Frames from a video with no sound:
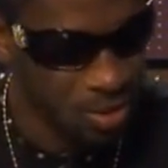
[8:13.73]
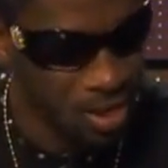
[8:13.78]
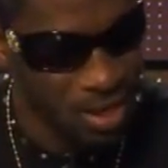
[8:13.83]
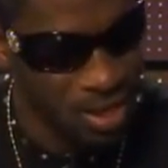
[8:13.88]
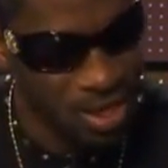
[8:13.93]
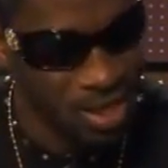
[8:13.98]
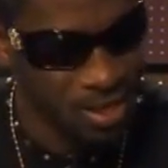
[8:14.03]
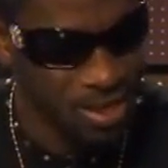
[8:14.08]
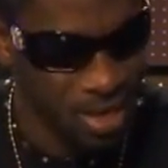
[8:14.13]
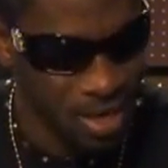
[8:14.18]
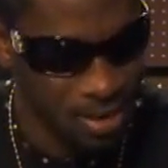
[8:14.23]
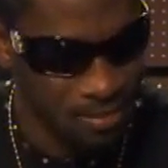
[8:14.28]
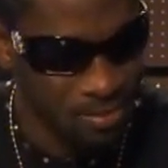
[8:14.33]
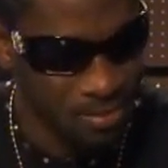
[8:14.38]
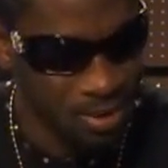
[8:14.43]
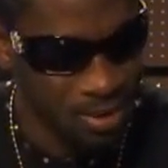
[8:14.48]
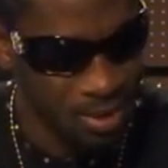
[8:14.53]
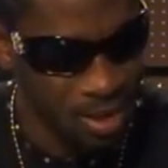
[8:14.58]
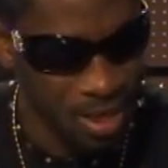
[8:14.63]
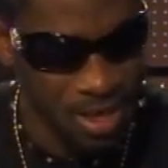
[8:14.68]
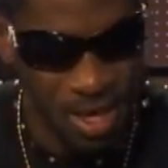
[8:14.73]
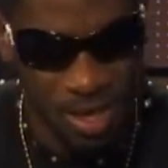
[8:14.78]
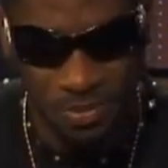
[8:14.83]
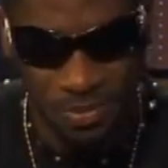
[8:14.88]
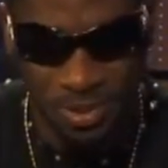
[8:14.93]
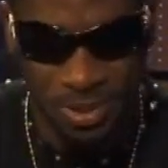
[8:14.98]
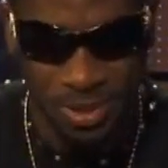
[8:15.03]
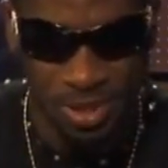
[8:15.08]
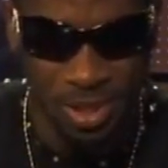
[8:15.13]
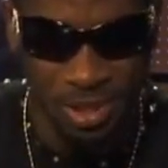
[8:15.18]
word at that time. Because
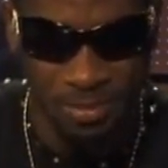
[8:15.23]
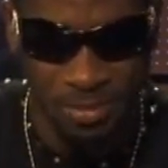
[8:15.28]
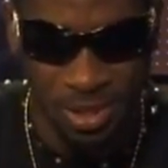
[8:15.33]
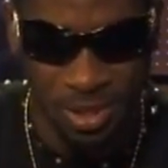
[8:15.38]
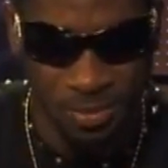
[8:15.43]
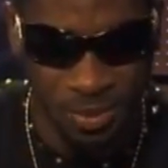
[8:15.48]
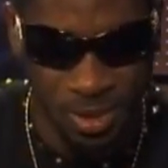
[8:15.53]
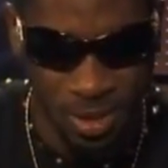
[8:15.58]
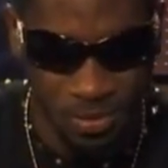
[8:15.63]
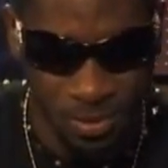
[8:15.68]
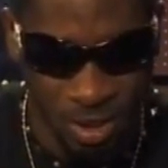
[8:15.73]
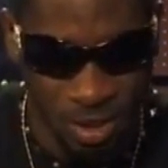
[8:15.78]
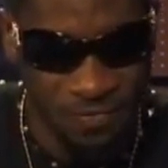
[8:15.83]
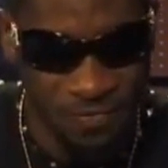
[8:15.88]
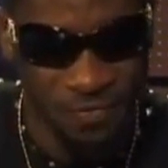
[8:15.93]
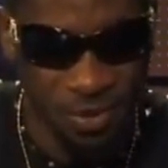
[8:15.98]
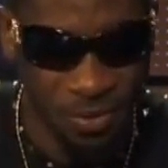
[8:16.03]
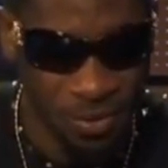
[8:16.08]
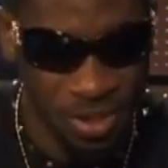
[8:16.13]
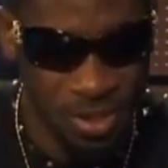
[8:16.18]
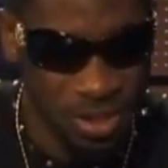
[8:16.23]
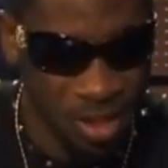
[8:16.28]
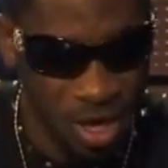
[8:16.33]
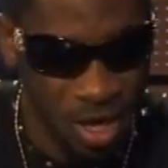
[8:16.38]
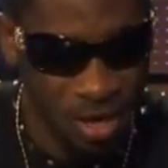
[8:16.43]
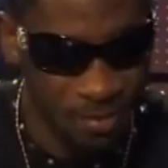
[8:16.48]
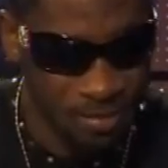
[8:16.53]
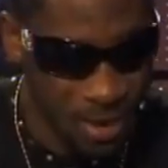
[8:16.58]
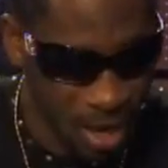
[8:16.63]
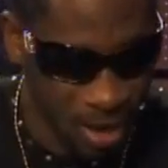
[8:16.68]
that was in between when the feud
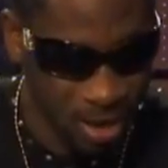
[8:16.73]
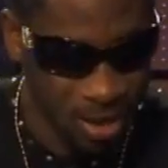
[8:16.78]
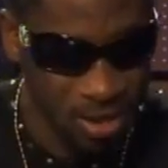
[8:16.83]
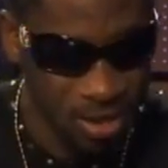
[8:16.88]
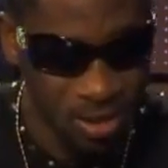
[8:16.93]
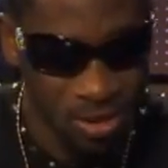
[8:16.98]
start back.